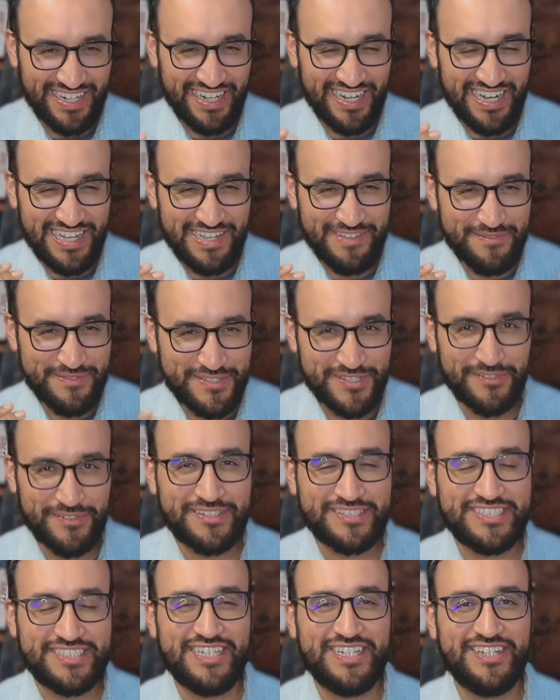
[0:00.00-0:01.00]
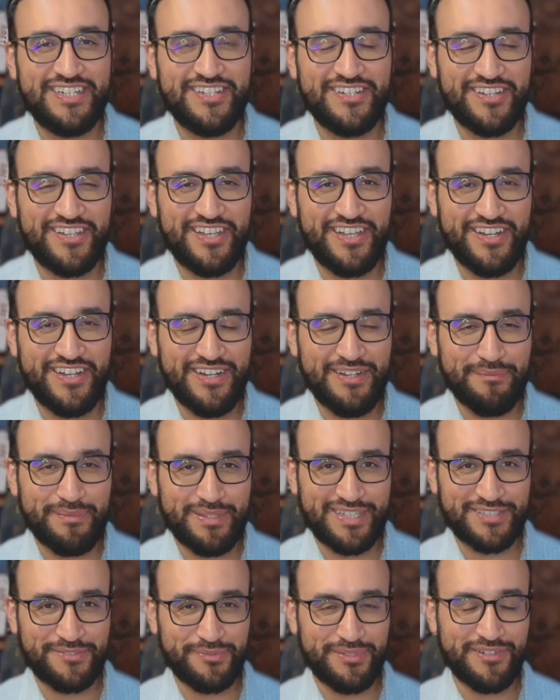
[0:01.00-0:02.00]
I am so excited you're here
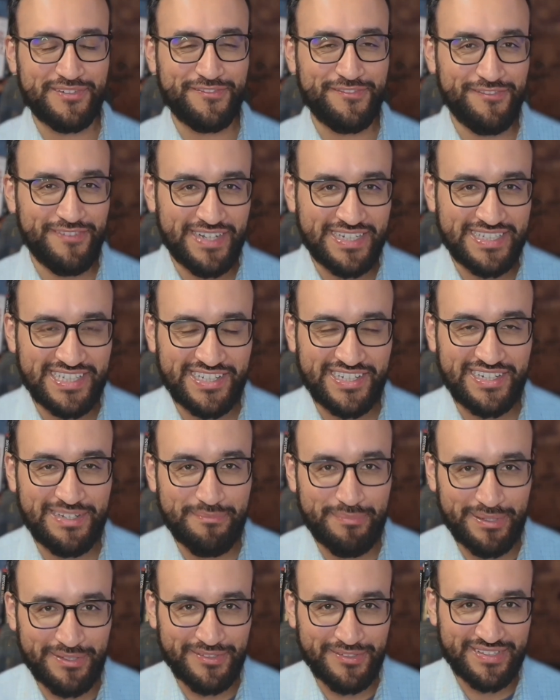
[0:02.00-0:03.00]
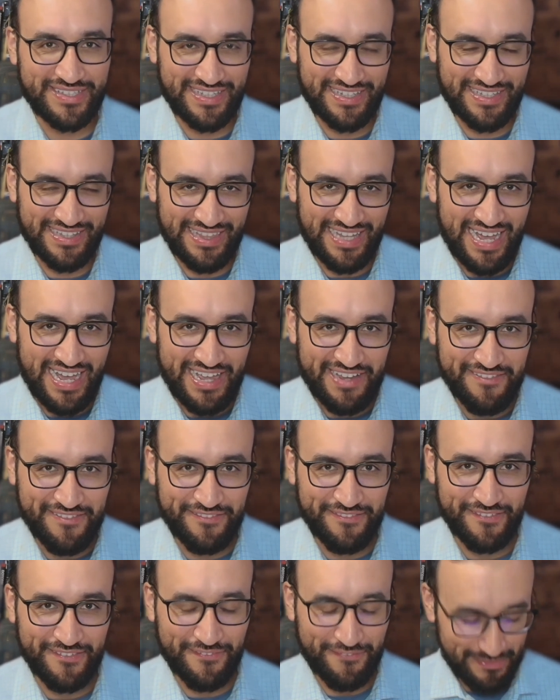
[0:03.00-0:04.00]
because we are finally going to build
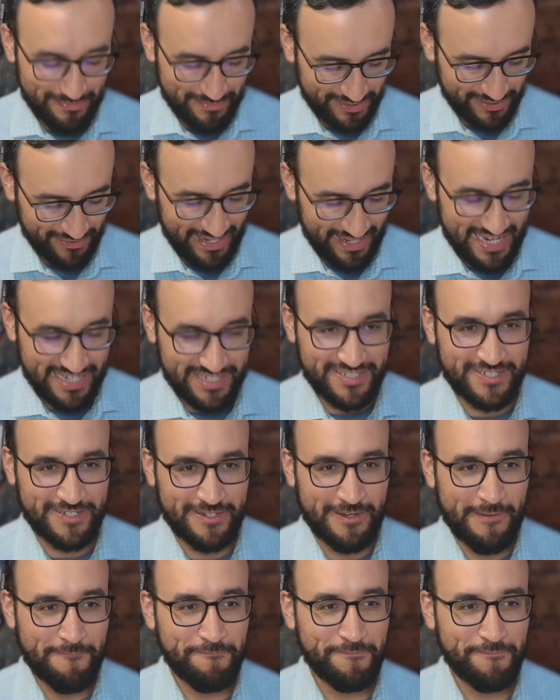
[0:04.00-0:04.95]
live from scratch.